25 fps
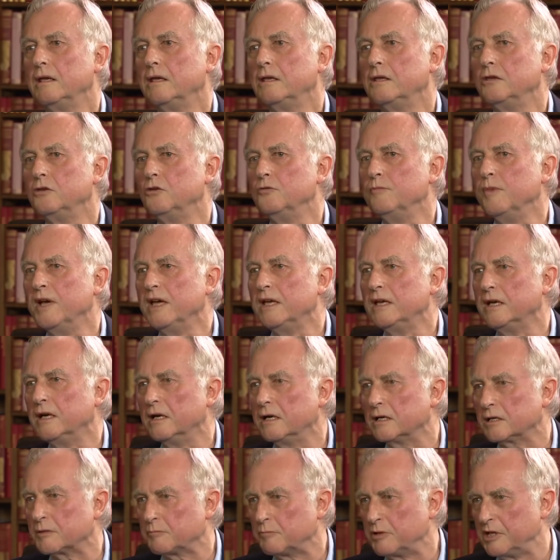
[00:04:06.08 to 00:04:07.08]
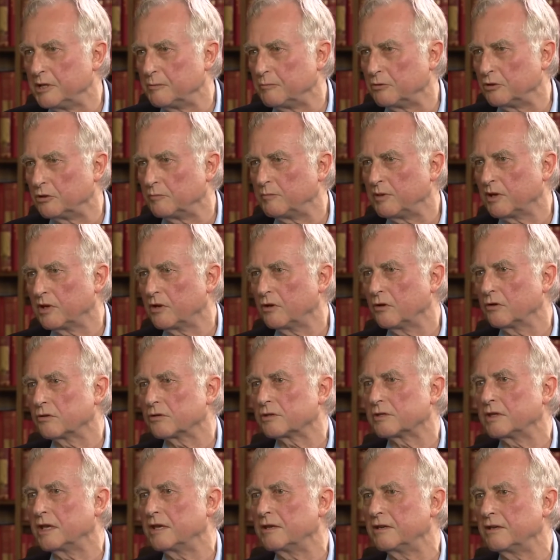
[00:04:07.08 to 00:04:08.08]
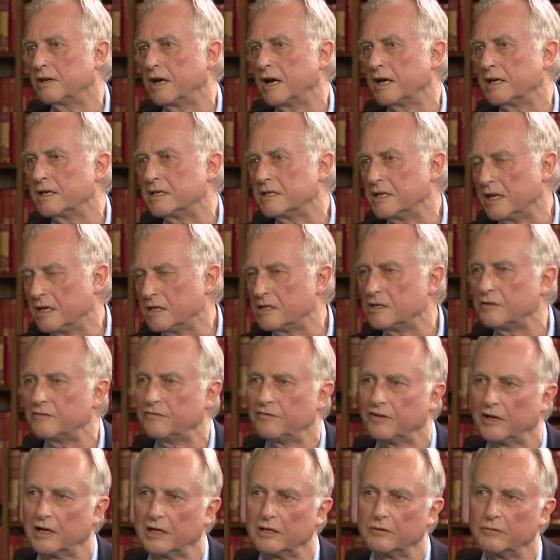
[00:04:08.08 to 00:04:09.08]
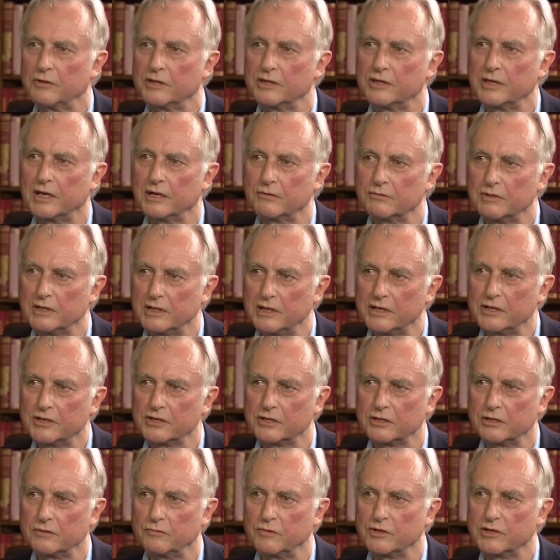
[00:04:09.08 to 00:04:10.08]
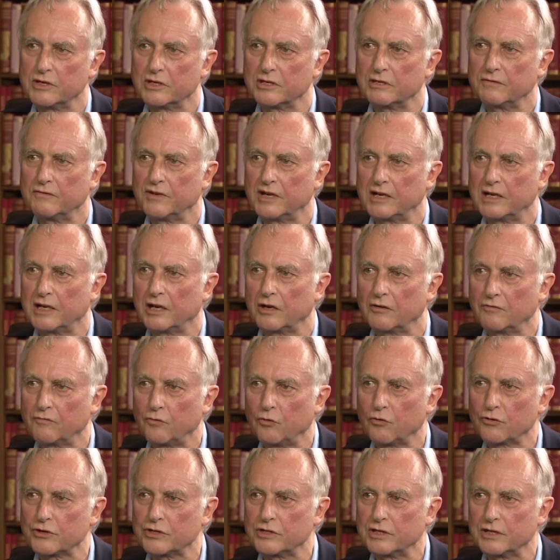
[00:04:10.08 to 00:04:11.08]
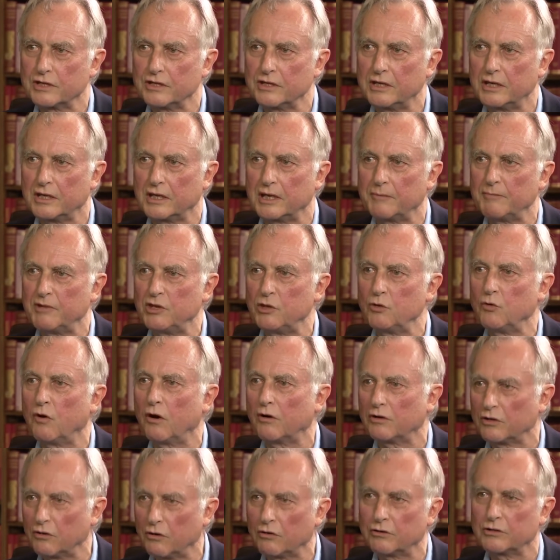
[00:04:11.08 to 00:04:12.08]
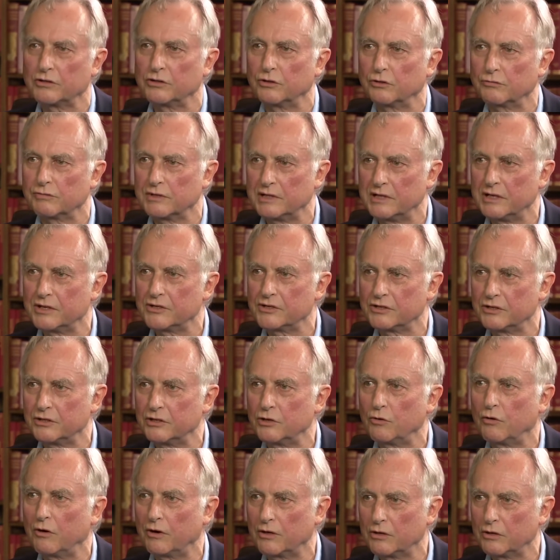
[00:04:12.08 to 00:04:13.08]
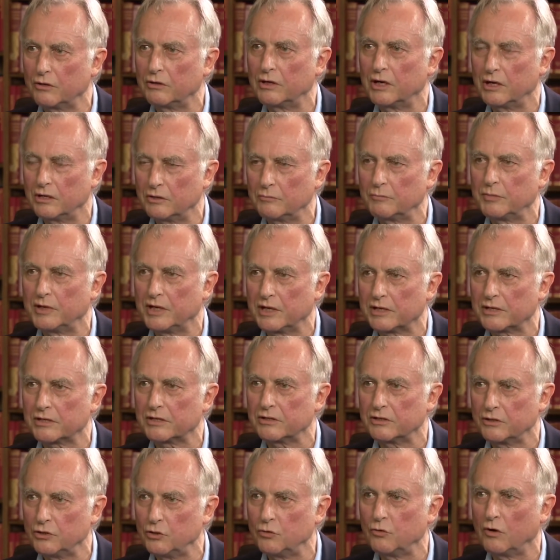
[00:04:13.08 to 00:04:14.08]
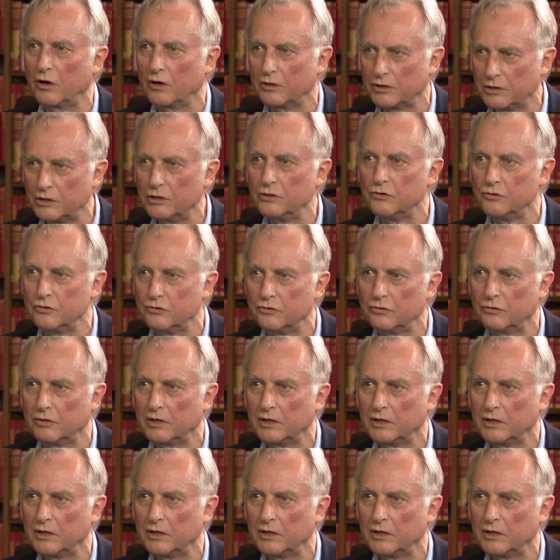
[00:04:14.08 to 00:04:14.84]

You may hurt people because they identify with their religion, which is a very unfortunate thing. I mean, you are not your religion. You are your own person. You are you.